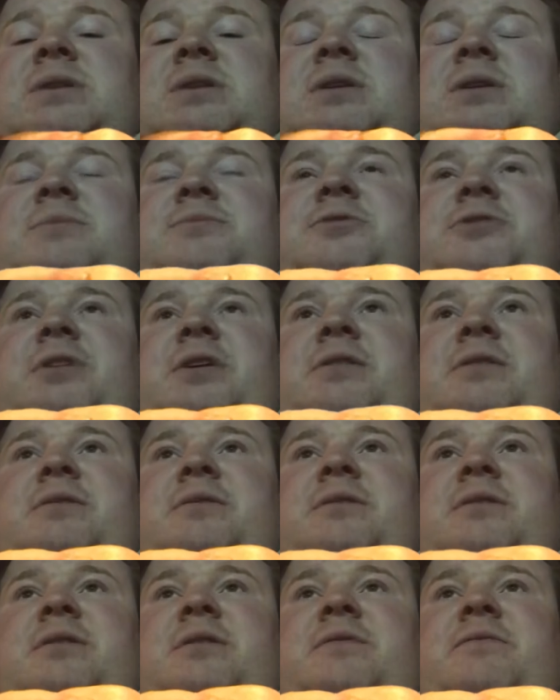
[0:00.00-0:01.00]
I'm trying to
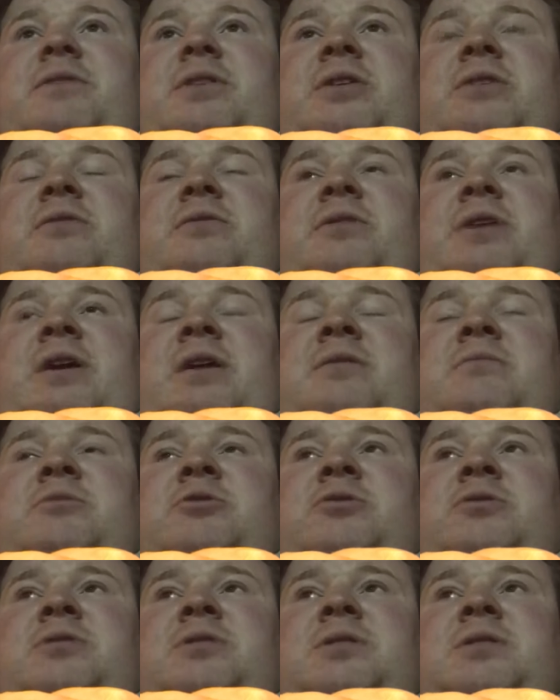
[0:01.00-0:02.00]
think of another
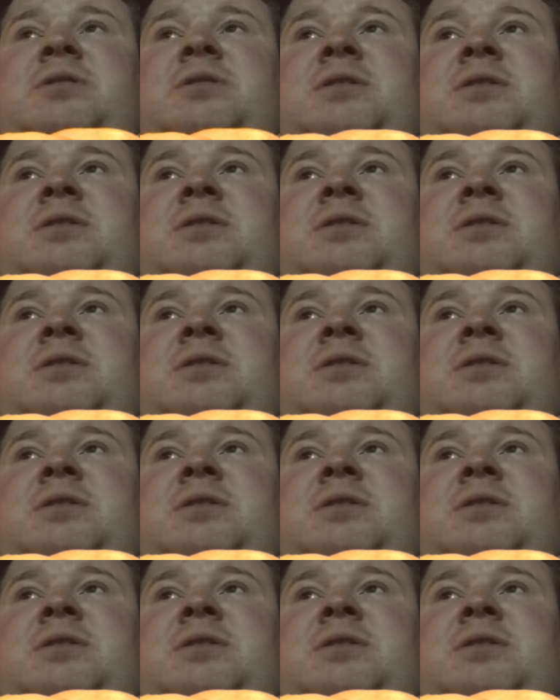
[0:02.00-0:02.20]
animal.